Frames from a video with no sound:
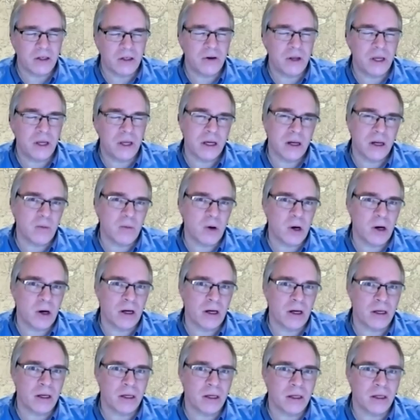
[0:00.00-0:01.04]
I think what is
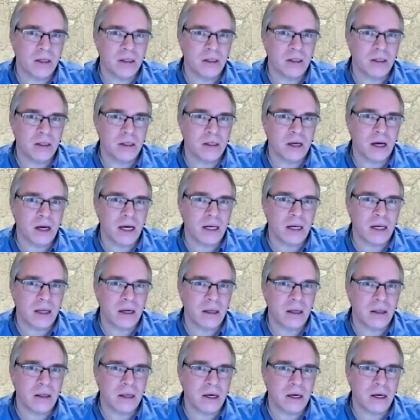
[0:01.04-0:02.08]
unique in America
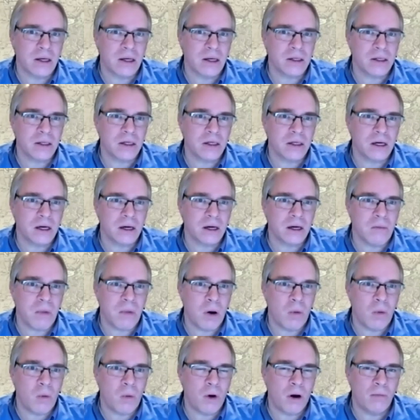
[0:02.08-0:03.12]
is the idea
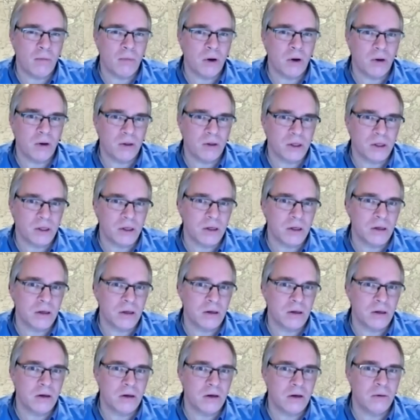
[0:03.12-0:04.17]
that
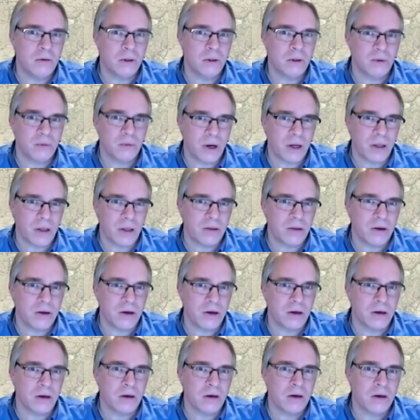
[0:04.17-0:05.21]
one person
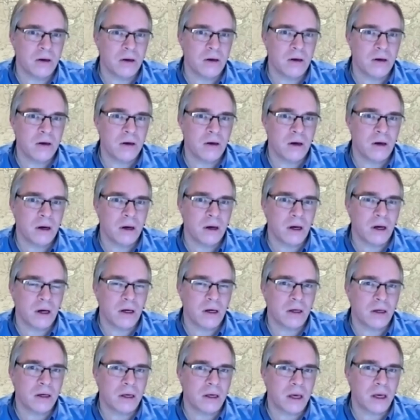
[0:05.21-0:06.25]
doing the right thing
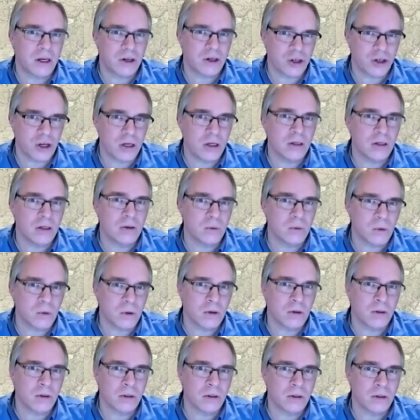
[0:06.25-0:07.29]

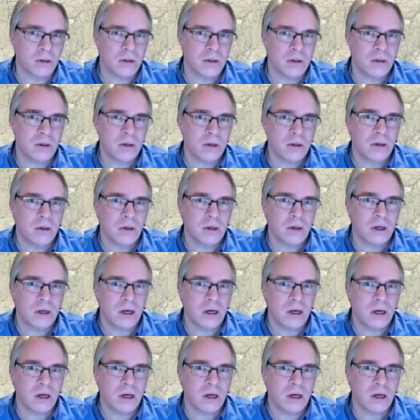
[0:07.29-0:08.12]
can change the world.